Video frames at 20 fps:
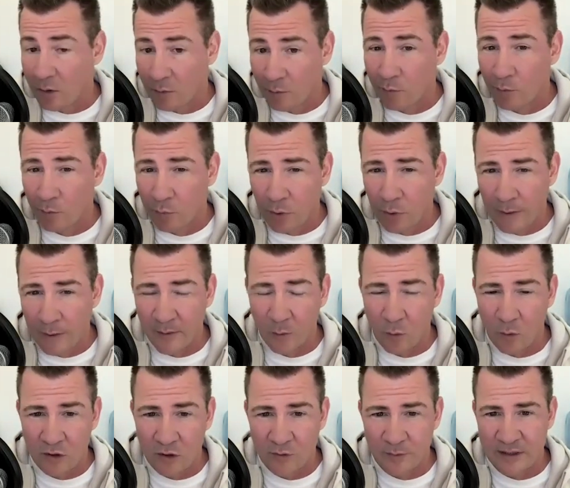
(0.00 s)
or probably
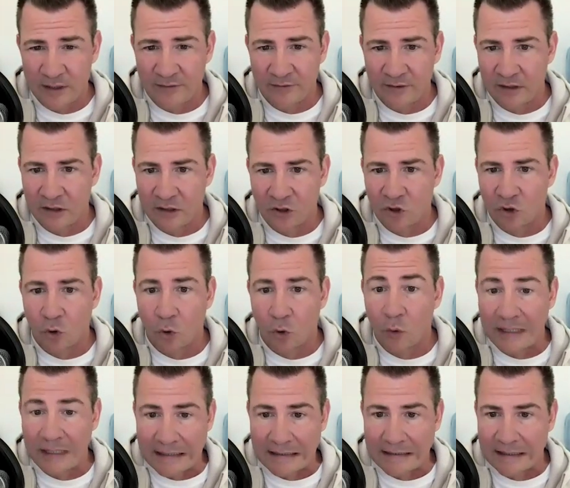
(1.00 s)
more specifically the
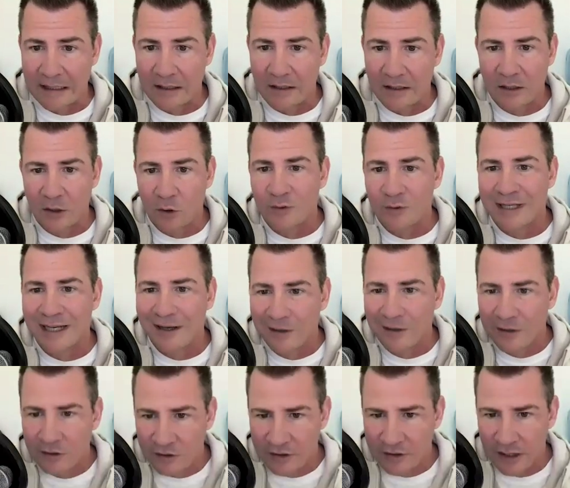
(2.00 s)
stories that you
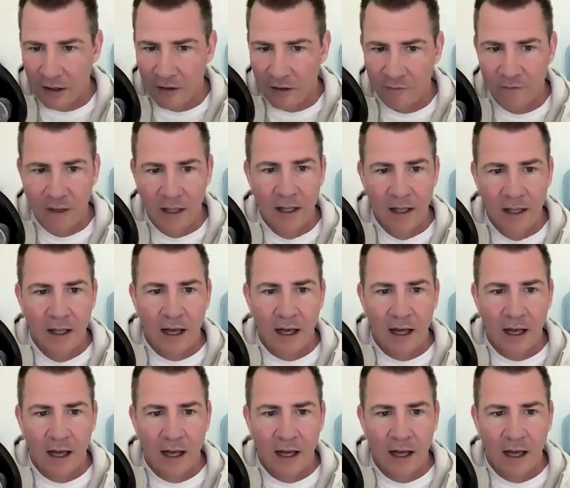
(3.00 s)
tell yourself